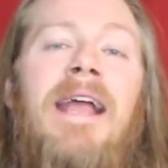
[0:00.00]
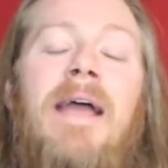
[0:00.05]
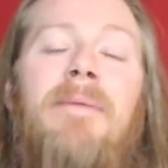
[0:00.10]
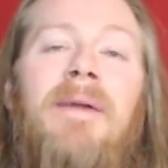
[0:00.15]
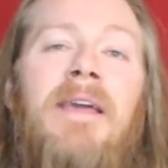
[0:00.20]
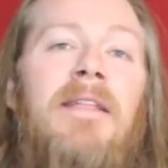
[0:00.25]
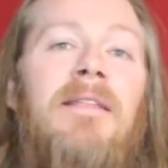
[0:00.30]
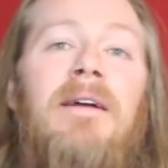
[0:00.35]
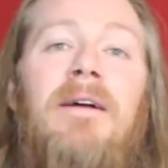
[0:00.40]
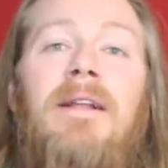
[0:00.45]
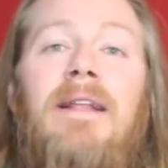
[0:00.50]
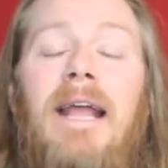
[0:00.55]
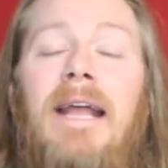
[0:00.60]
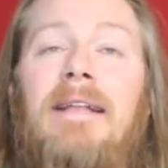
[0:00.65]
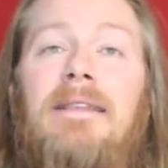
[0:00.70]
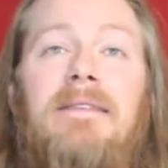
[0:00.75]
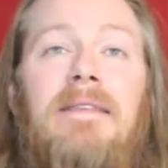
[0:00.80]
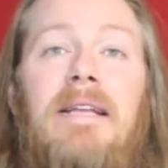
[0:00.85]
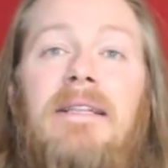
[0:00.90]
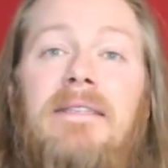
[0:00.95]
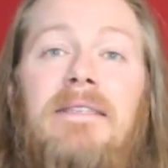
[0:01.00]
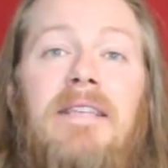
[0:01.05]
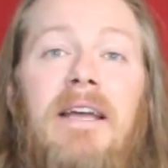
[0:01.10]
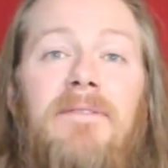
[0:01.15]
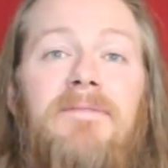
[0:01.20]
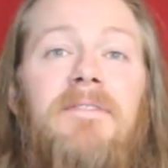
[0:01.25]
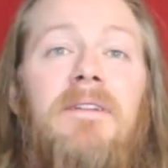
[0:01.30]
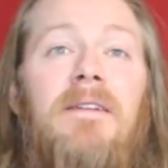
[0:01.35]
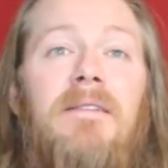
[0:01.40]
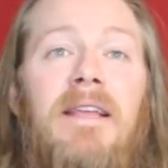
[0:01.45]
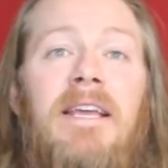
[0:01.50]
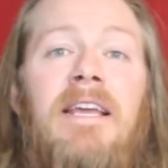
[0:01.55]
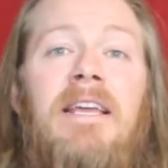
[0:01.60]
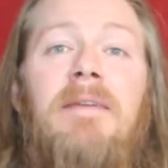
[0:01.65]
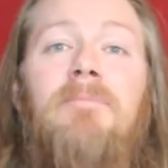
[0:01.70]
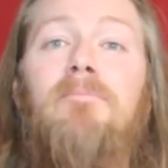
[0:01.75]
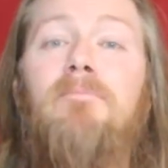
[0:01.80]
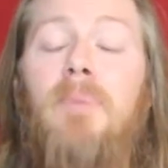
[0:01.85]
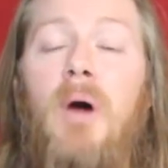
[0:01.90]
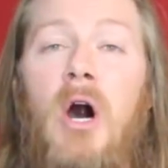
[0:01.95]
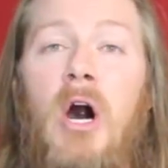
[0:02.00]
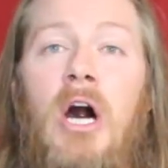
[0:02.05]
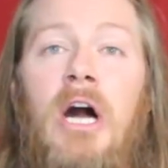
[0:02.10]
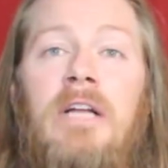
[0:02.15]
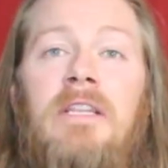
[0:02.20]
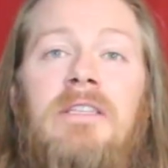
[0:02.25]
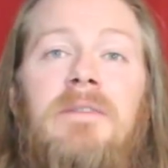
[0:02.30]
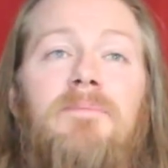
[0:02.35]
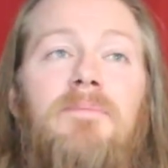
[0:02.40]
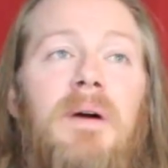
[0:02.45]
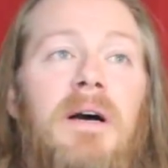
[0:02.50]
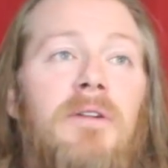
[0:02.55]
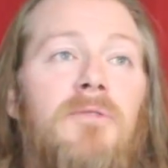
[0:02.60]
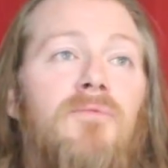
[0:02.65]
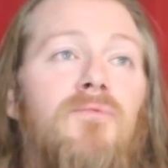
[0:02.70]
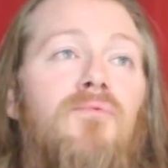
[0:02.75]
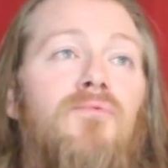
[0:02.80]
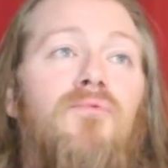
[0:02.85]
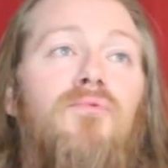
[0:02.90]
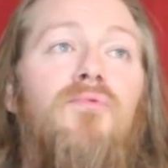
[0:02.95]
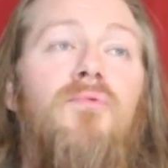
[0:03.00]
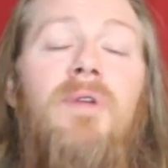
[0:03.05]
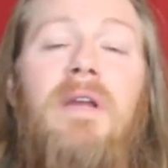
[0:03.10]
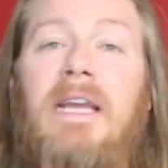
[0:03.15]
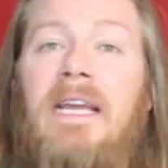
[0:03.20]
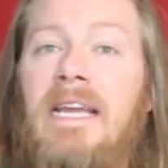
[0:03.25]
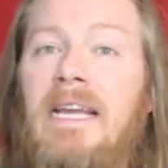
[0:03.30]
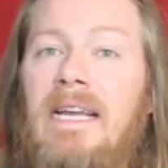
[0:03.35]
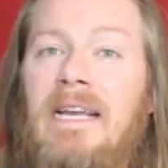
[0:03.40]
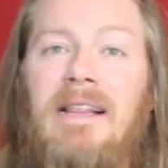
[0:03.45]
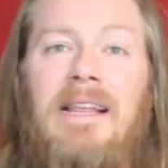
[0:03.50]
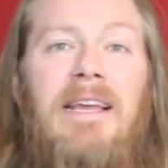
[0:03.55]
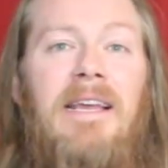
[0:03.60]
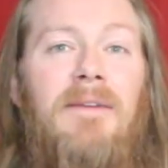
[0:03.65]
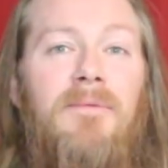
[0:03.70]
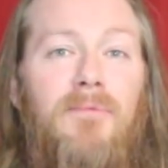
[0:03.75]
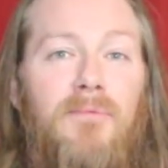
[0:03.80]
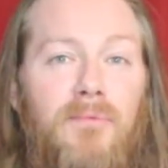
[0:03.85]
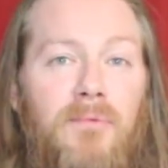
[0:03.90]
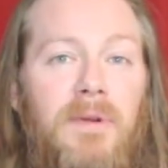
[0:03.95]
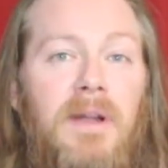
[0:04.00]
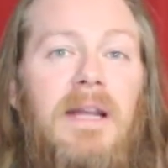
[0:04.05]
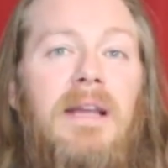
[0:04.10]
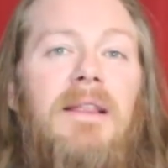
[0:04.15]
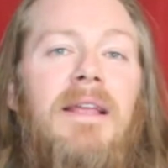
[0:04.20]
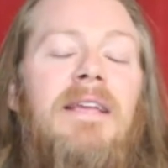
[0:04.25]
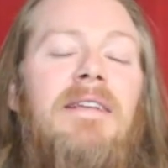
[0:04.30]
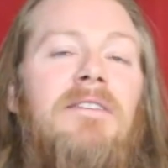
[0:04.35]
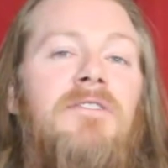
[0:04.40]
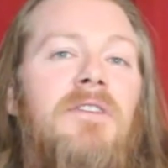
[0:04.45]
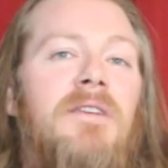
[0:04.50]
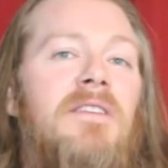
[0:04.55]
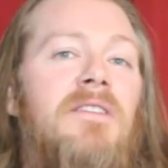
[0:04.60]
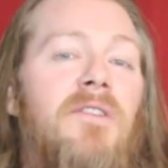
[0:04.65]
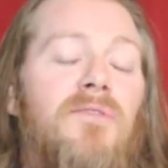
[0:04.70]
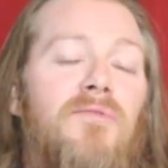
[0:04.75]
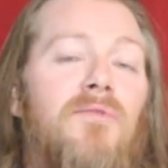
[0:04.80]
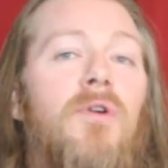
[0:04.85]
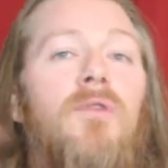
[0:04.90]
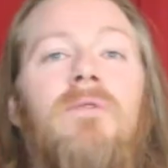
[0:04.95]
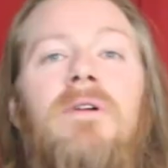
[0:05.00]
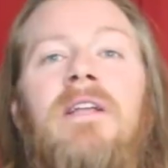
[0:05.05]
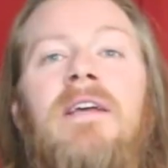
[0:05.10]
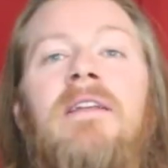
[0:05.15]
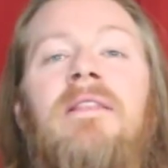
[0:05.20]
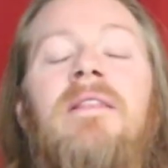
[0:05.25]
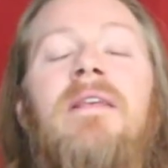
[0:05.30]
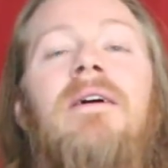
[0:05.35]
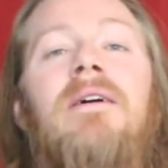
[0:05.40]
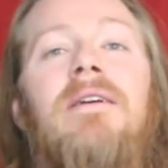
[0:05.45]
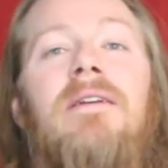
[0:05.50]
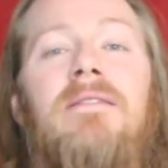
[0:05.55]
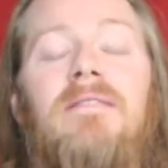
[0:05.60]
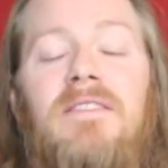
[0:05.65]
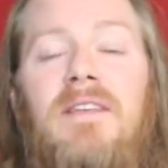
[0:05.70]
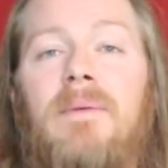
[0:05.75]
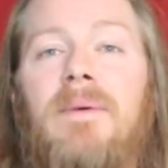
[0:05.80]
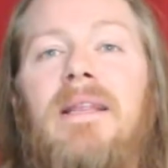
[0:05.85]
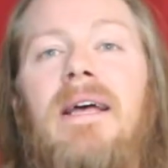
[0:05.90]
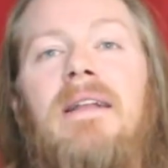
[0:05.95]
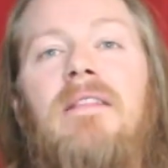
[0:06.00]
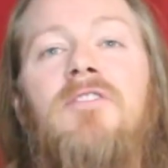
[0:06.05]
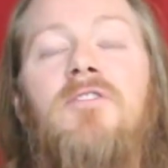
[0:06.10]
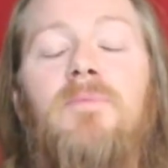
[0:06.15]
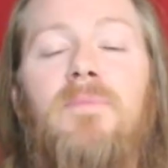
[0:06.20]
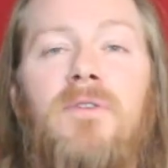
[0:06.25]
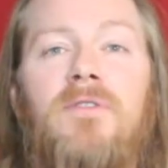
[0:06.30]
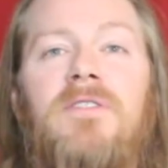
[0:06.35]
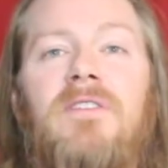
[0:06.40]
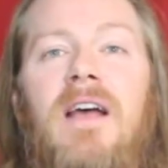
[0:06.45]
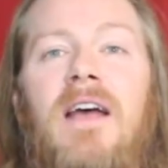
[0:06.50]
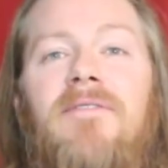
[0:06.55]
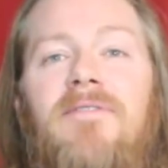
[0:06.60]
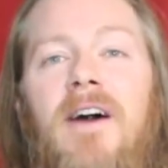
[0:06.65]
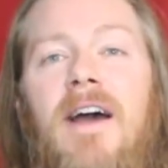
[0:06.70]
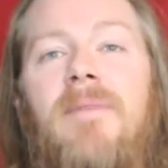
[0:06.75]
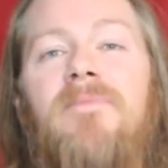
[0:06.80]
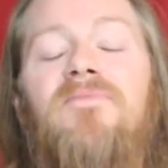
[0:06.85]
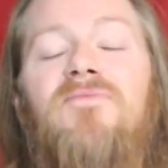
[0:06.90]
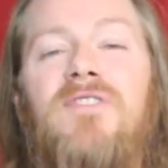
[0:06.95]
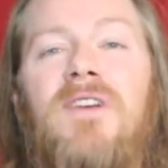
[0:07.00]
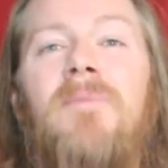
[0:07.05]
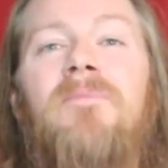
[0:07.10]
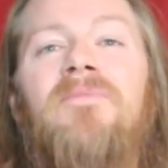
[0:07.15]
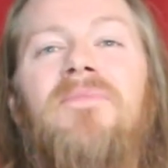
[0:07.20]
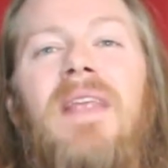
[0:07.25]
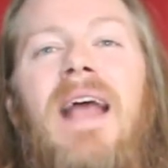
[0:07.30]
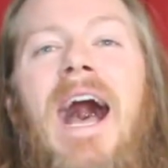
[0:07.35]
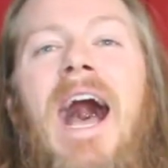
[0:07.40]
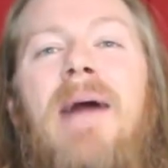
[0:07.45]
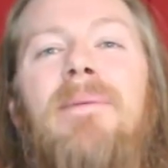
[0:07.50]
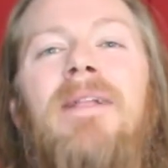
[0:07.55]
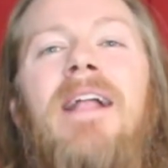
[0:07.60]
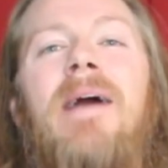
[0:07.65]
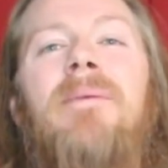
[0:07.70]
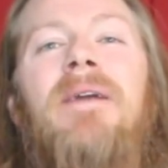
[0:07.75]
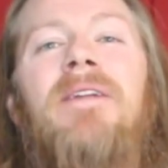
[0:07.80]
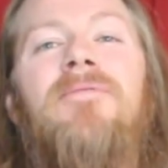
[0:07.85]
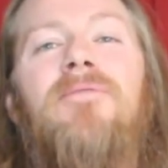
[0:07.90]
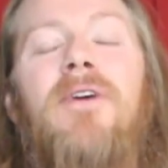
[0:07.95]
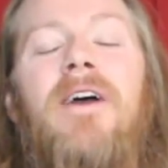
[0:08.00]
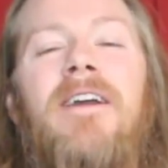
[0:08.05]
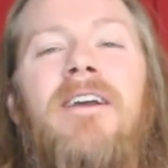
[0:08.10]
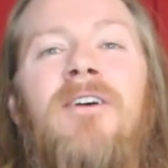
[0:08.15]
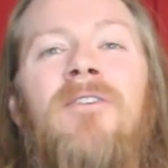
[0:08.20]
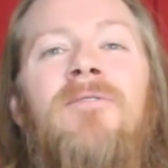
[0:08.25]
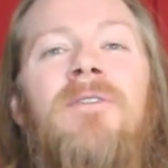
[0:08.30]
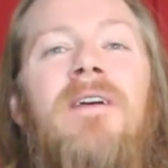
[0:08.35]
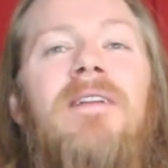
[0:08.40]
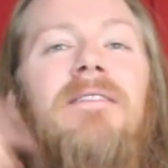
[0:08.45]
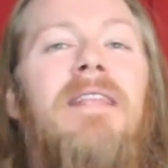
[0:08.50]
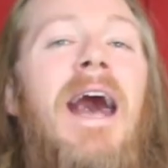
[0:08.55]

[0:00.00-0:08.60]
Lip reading: I mean, it's definitely Bond, but really just throwing in some of that Looper sci-fi. So, I've been Jaime En Fuego.